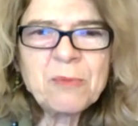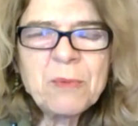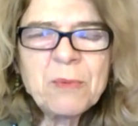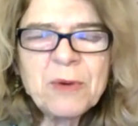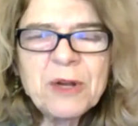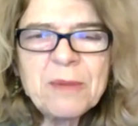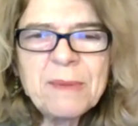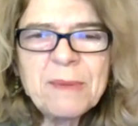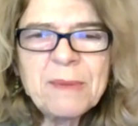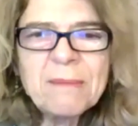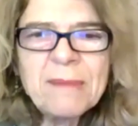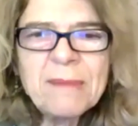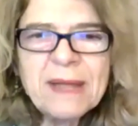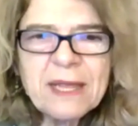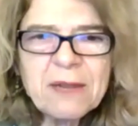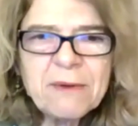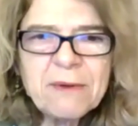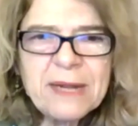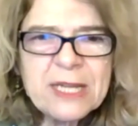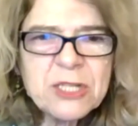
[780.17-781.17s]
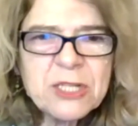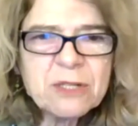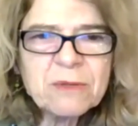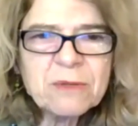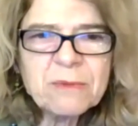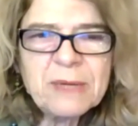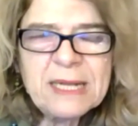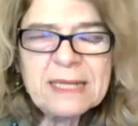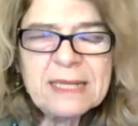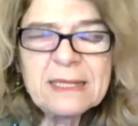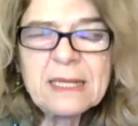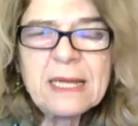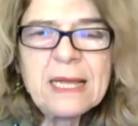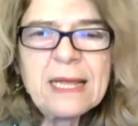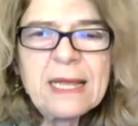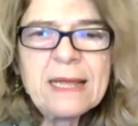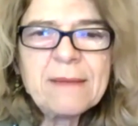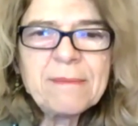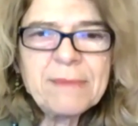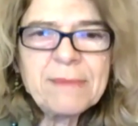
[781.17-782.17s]
We worry about migration. Well,
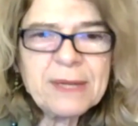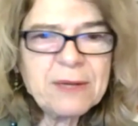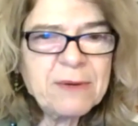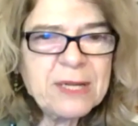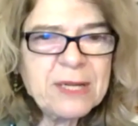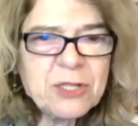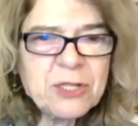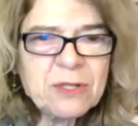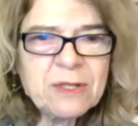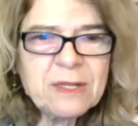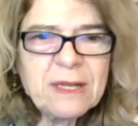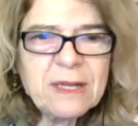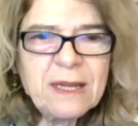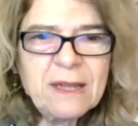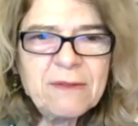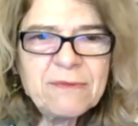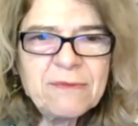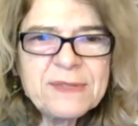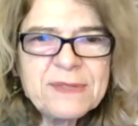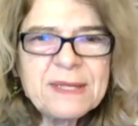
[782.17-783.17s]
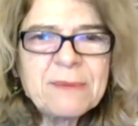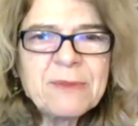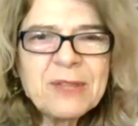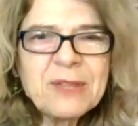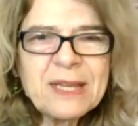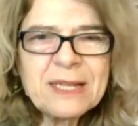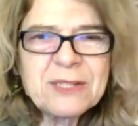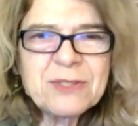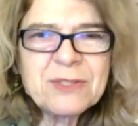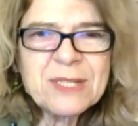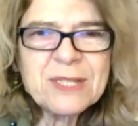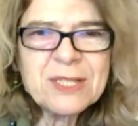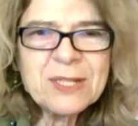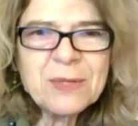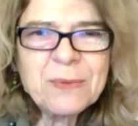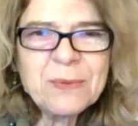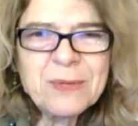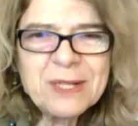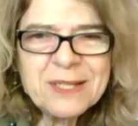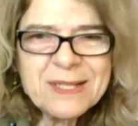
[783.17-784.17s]
migration, if some of the countries
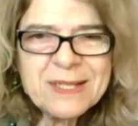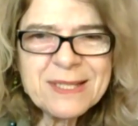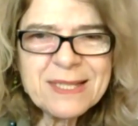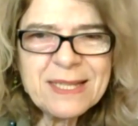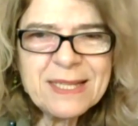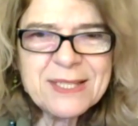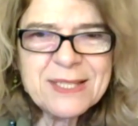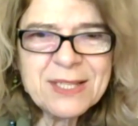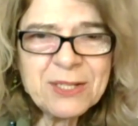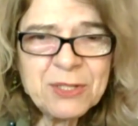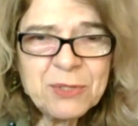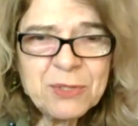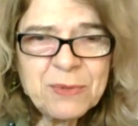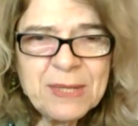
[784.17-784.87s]
do worse, is going to